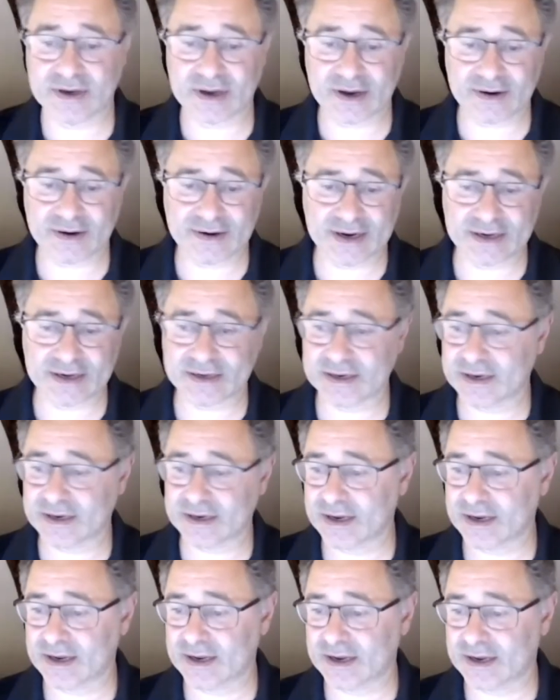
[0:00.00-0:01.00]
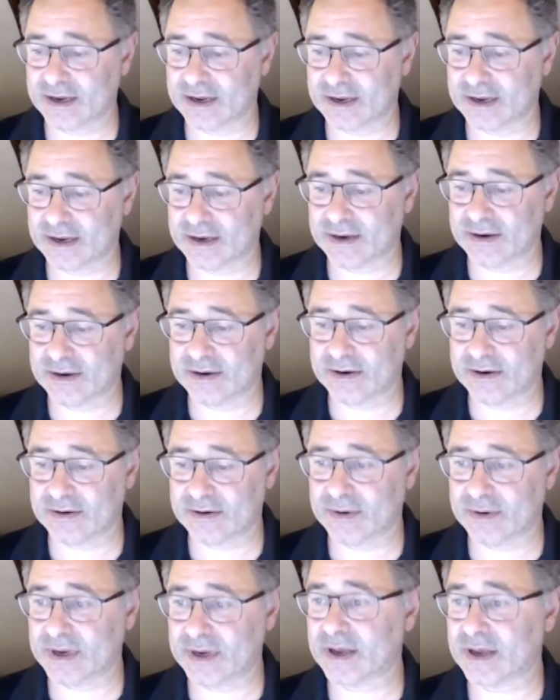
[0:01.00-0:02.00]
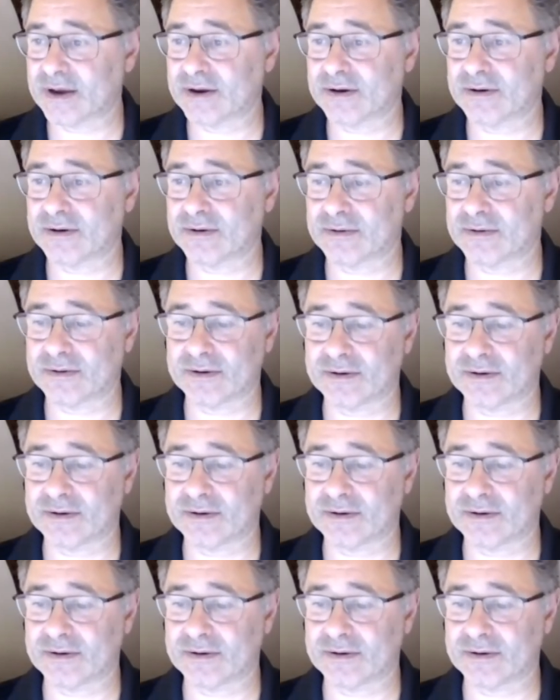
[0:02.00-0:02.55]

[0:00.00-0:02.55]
All right, here we go.